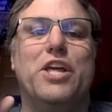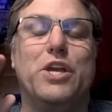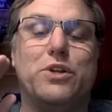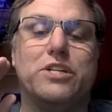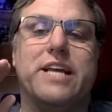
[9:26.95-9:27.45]

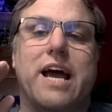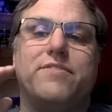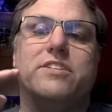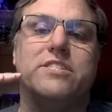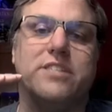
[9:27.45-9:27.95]
You just have
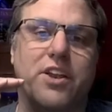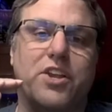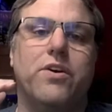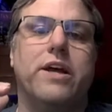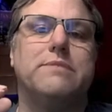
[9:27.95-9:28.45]
to set
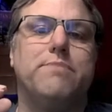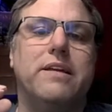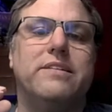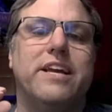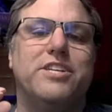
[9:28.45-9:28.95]
your
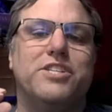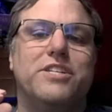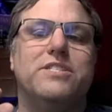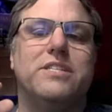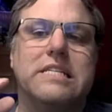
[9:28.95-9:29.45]

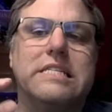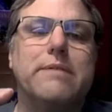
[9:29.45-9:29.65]
expectations